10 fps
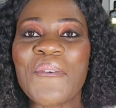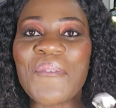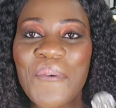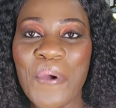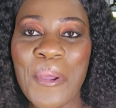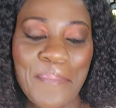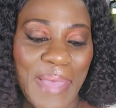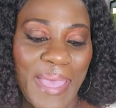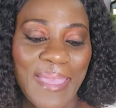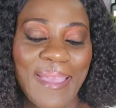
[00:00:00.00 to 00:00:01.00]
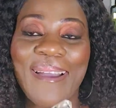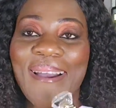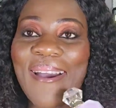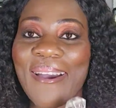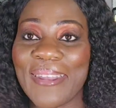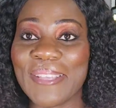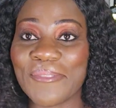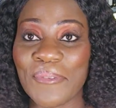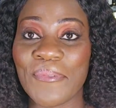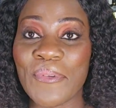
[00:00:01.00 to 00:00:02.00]
for my honest
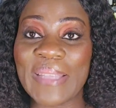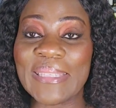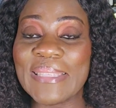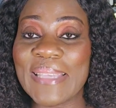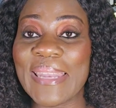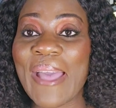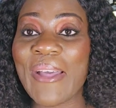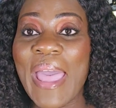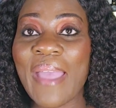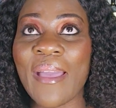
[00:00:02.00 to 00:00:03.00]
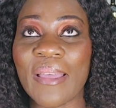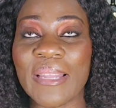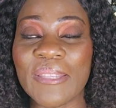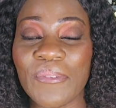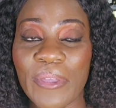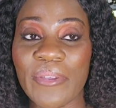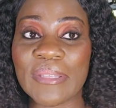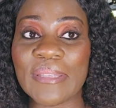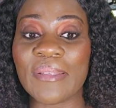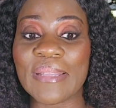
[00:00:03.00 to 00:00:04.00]
review, as I said, I got this
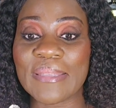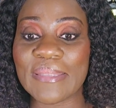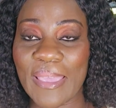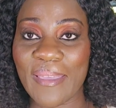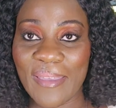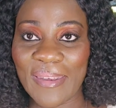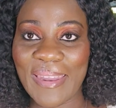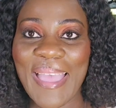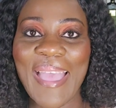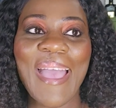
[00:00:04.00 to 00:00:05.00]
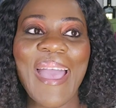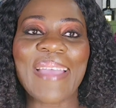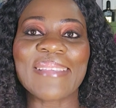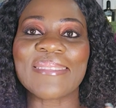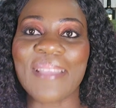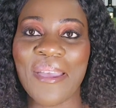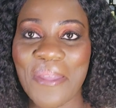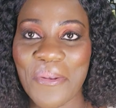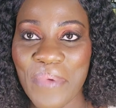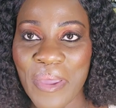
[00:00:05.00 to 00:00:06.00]
fragrance on the 2nd. I
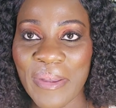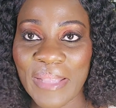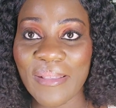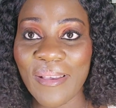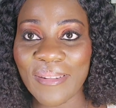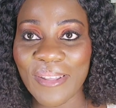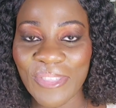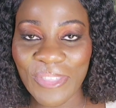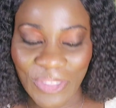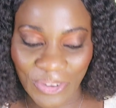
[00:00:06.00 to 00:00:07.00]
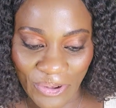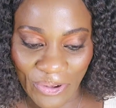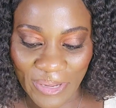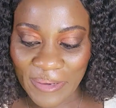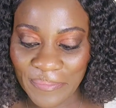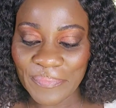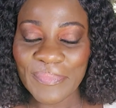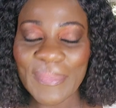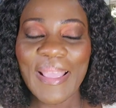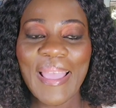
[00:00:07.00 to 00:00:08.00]
started wearing it on the 3rd,
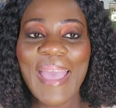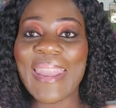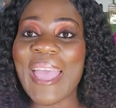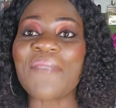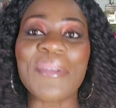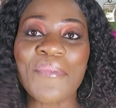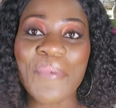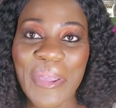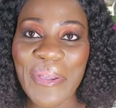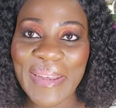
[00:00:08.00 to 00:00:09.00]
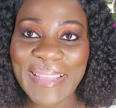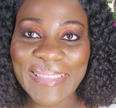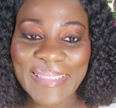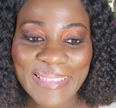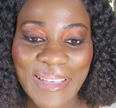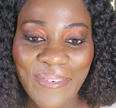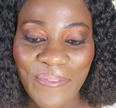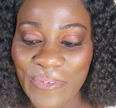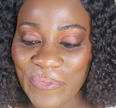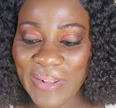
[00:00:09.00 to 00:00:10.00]
and I've been wearing it
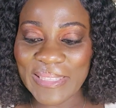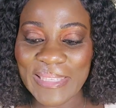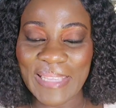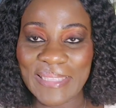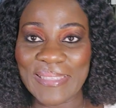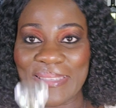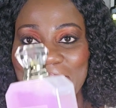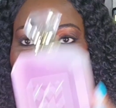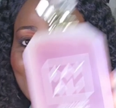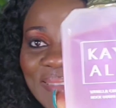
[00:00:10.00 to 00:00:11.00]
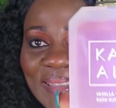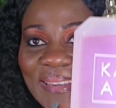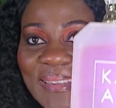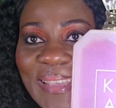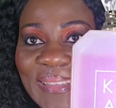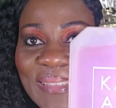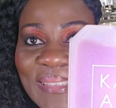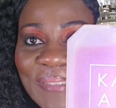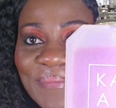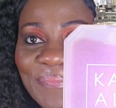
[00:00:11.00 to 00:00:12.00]
since. See the dent?